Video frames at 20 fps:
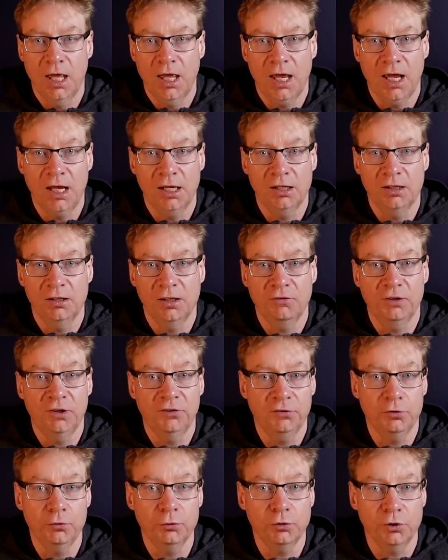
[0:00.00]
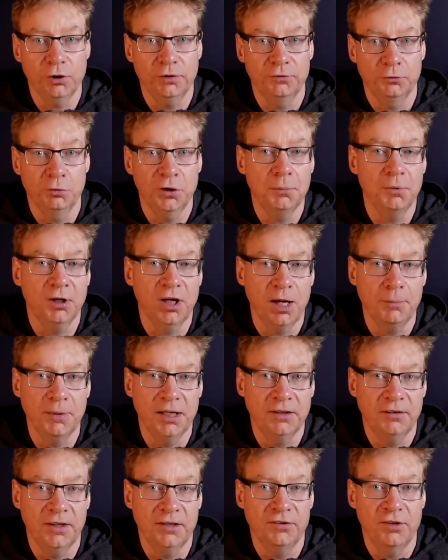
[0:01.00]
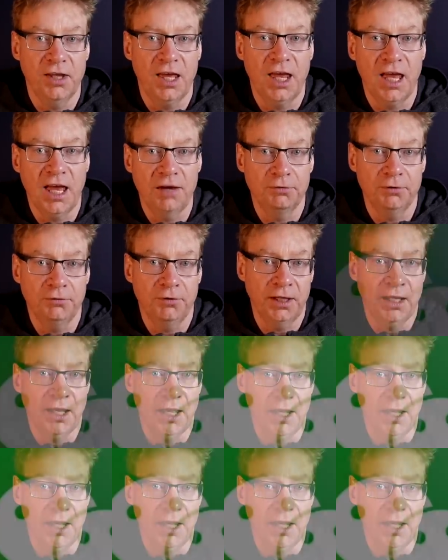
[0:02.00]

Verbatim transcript: And there is talk of Twitter becoming this everything